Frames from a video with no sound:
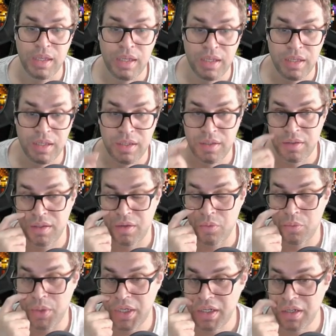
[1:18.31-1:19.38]
and
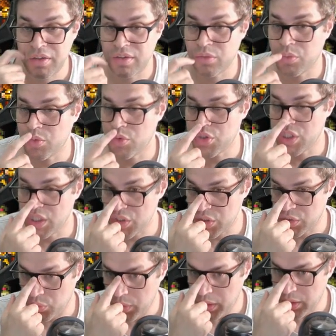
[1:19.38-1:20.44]
weaknesses will change as